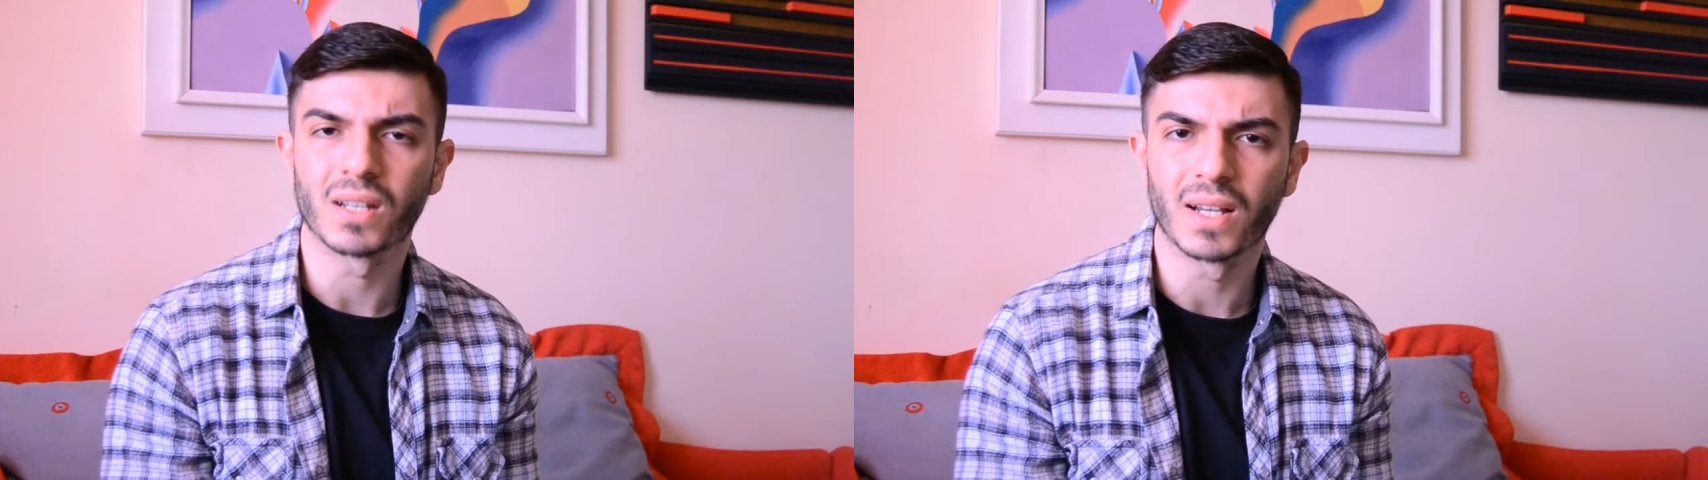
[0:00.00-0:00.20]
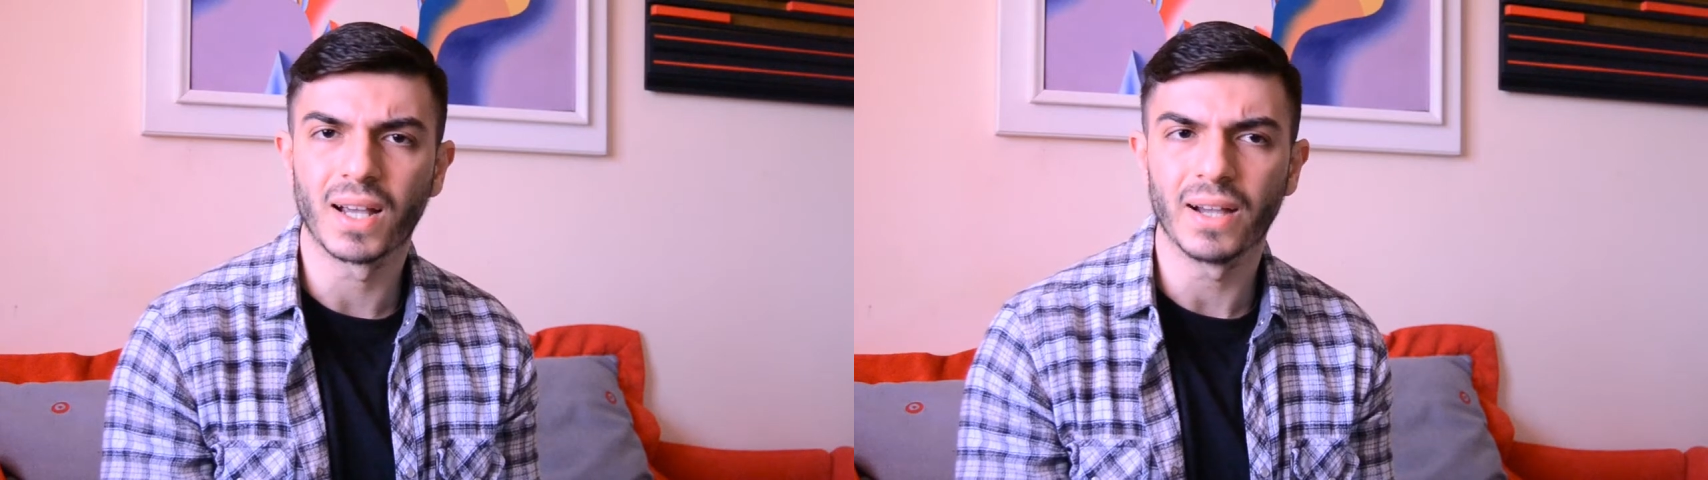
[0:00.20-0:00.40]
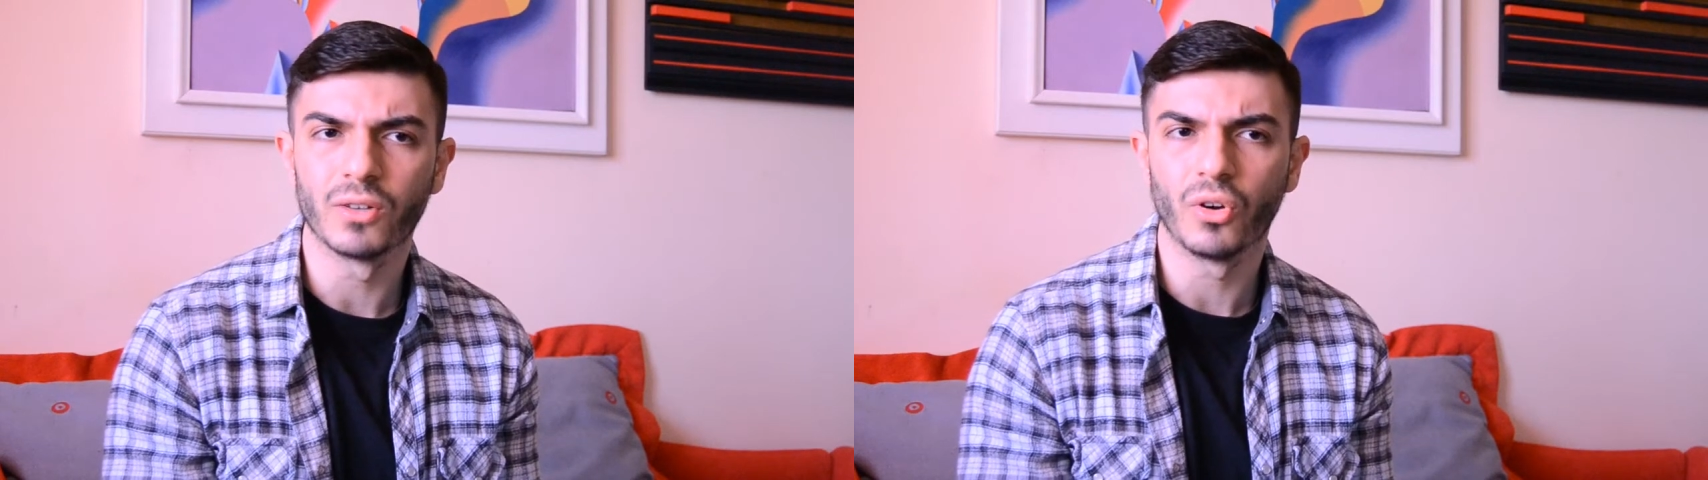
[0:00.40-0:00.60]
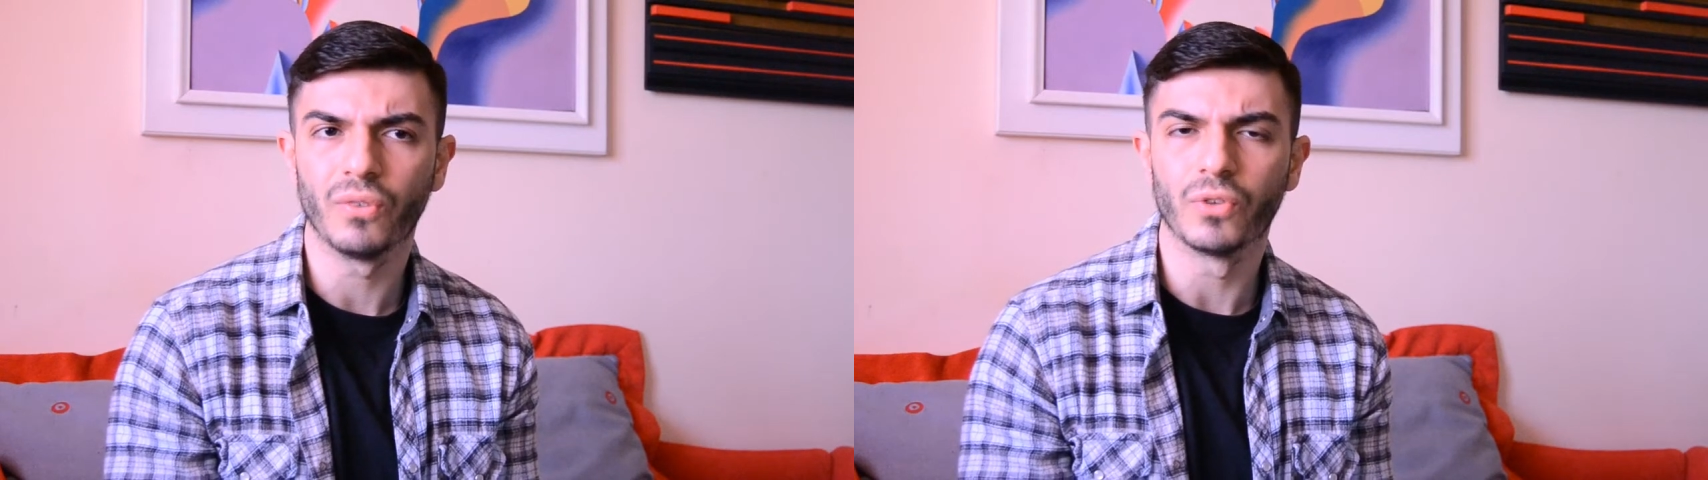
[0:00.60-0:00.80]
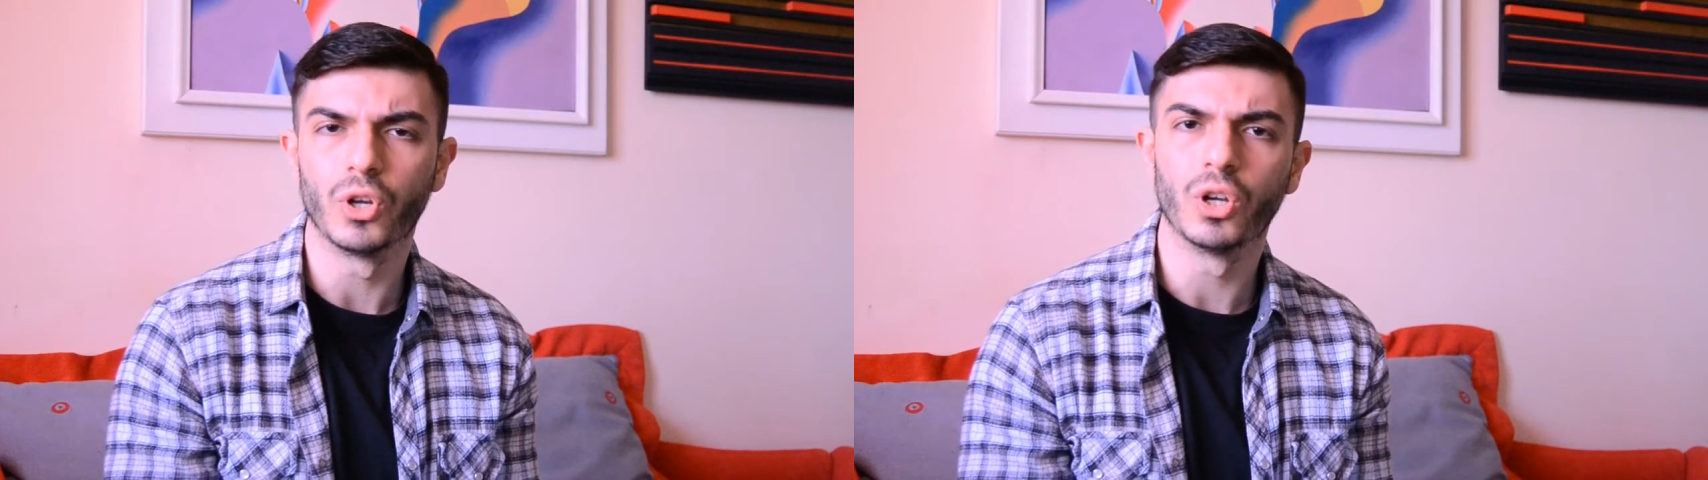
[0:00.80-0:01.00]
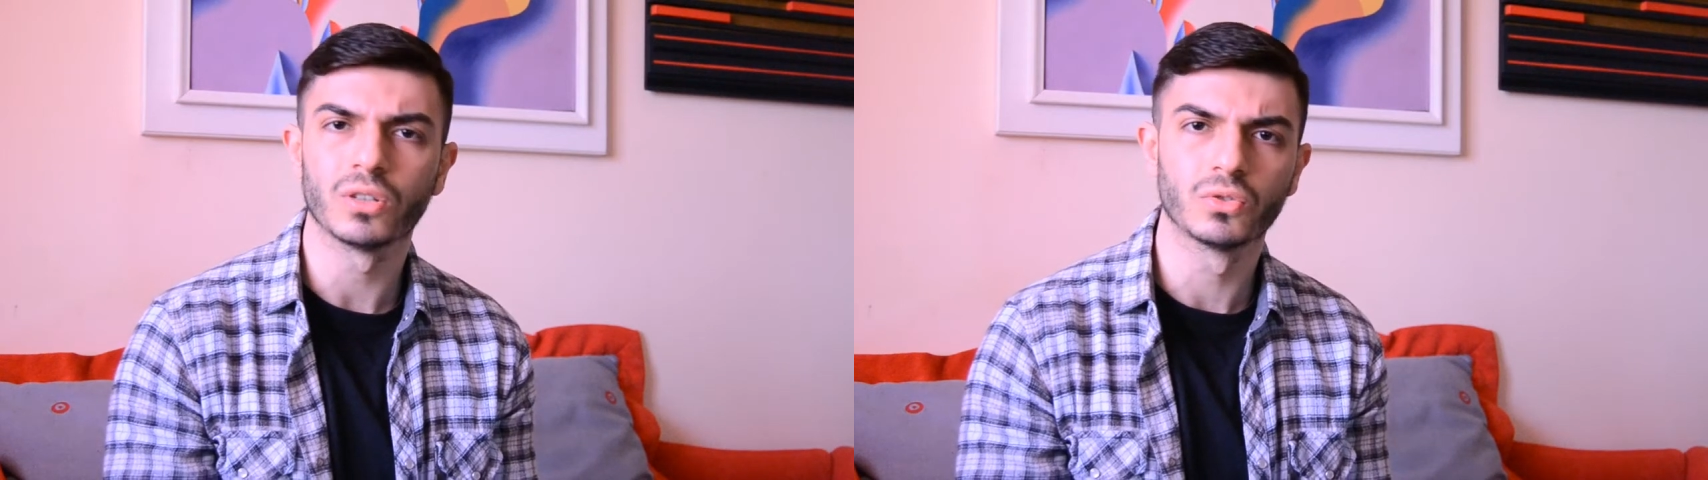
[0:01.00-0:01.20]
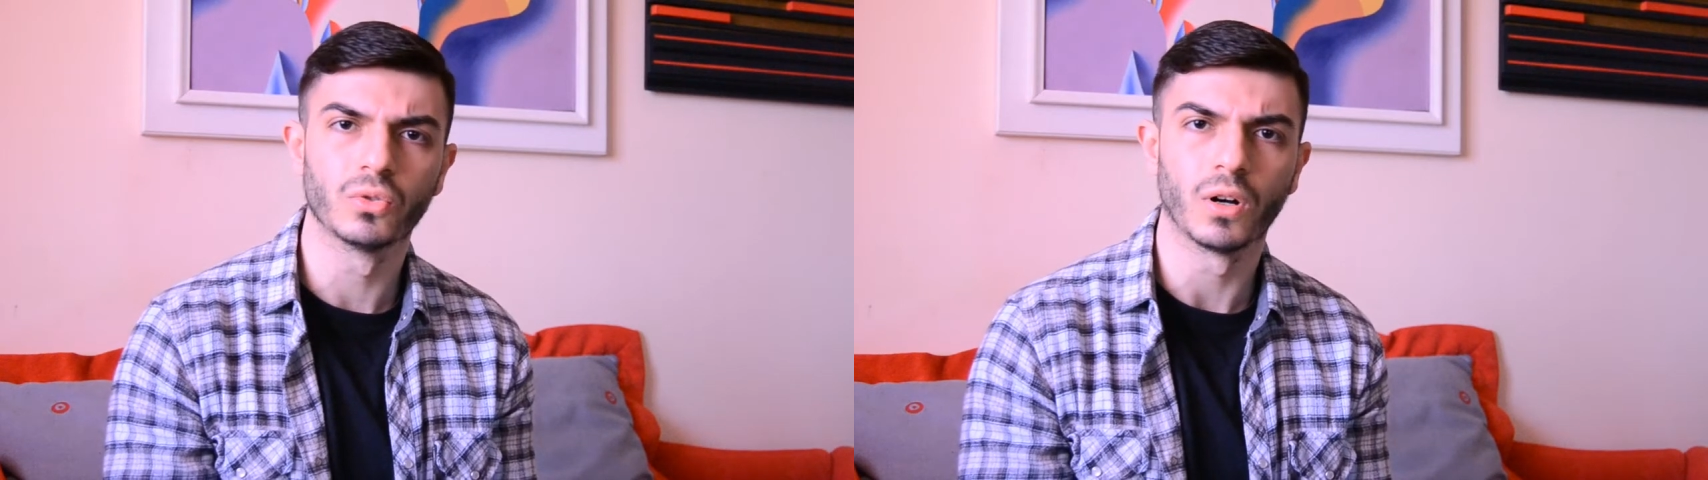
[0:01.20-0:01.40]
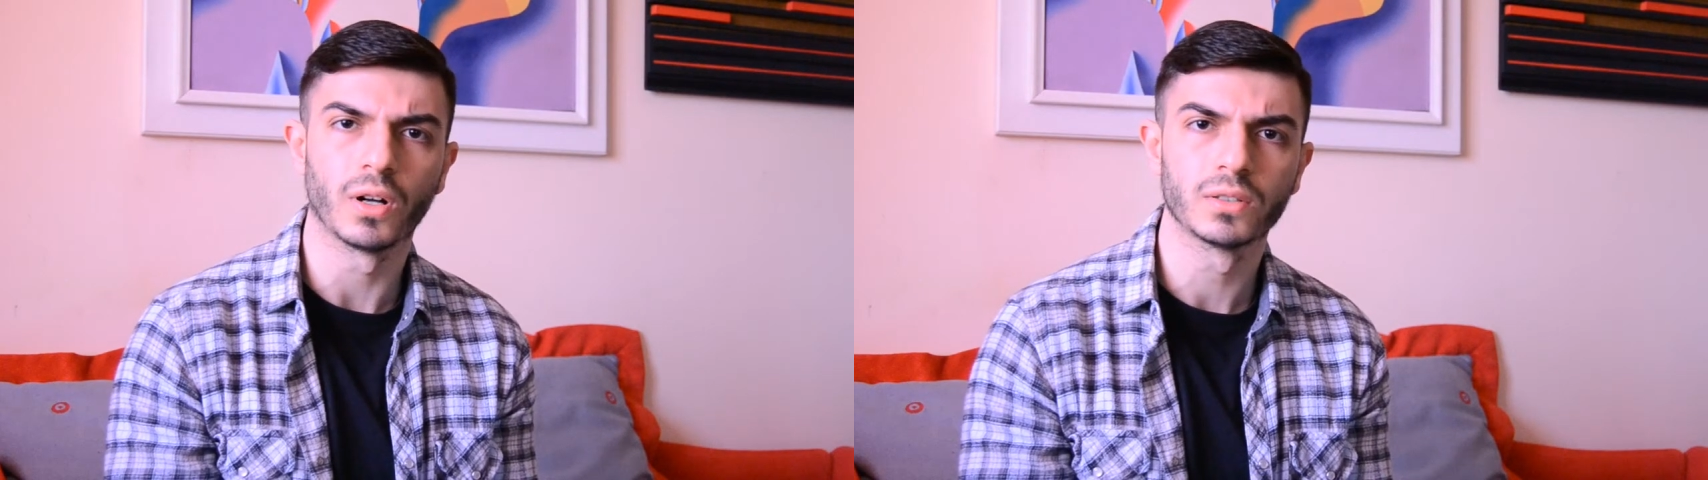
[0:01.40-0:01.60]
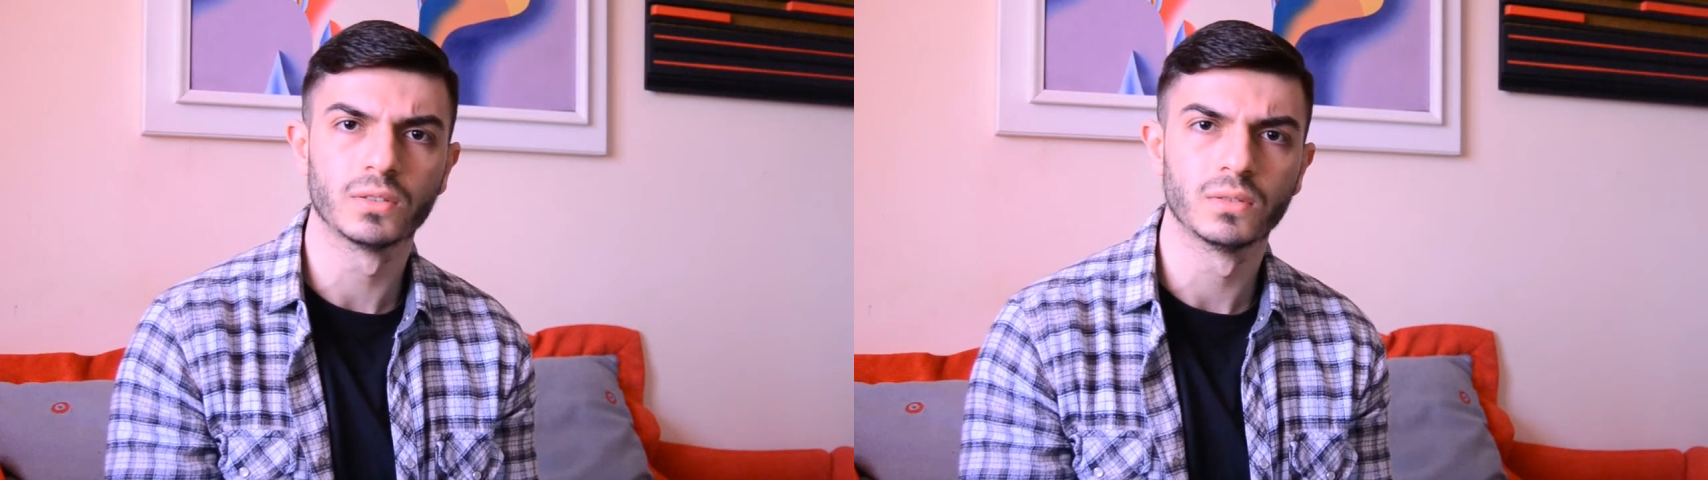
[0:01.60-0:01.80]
kind of not too hard.